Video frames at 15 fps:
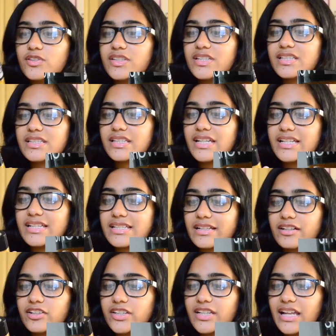this is
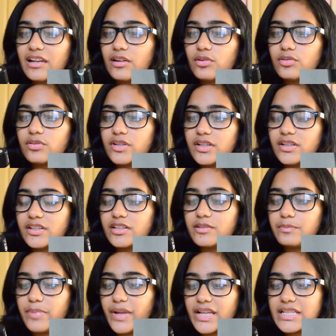a yellow
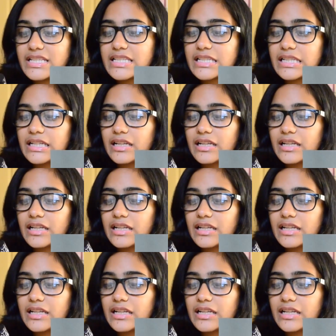tinted base.